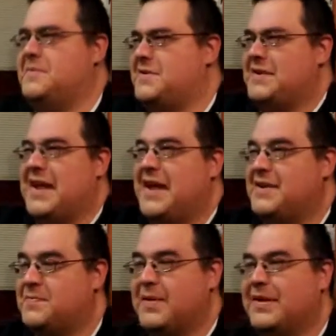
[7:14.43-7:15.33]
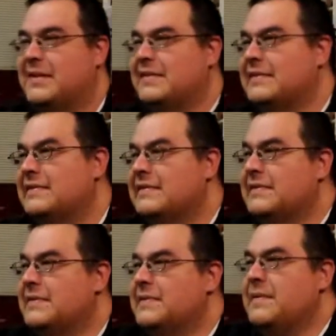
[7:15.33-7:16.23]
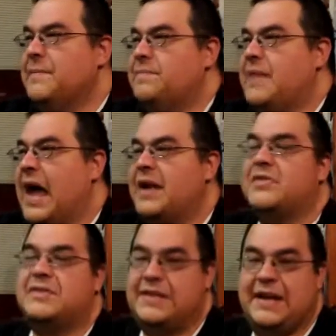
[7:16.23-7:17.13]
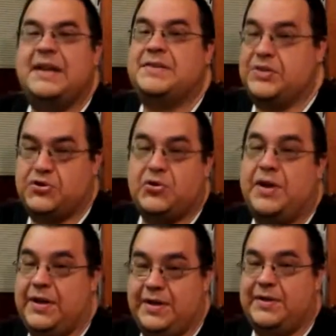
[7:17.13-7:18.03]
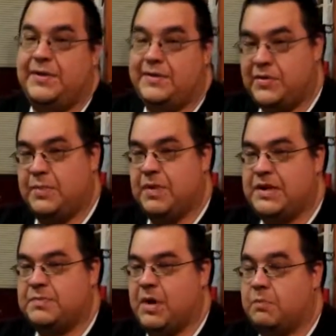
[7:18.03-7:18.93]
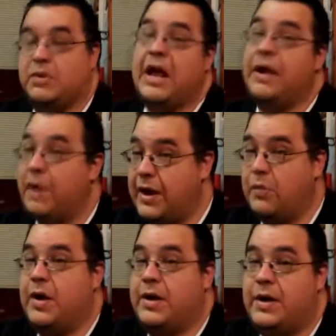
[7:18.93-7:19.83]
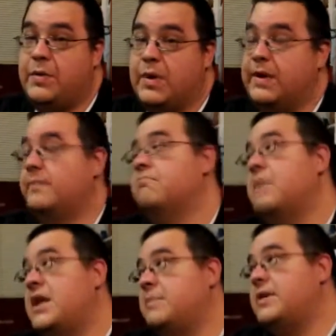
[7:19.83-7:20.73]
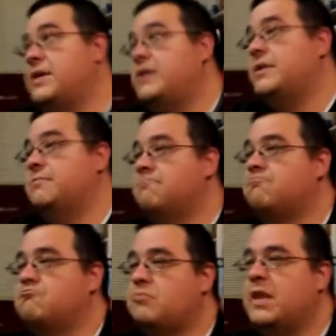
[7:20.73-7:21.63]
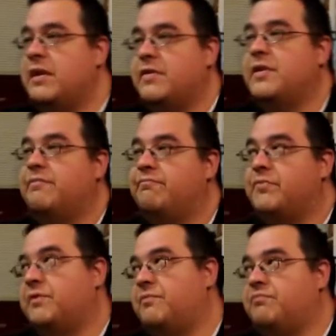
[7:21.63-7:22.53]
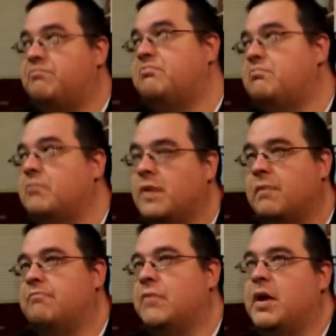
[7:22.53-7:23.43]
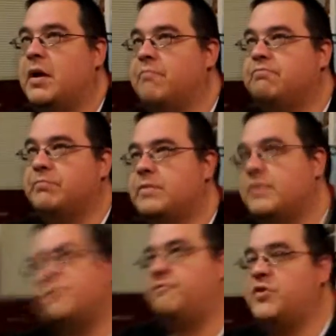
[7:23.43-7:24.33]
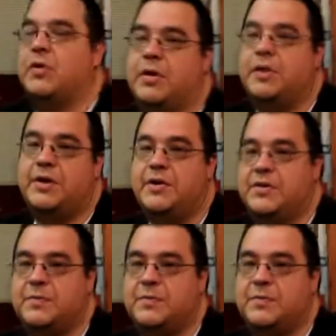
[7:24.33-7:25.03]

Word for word: snacks, but I don't see it as a trend to replace popcorn. Not right away, anyway. Maybe give it a, a few hundred years,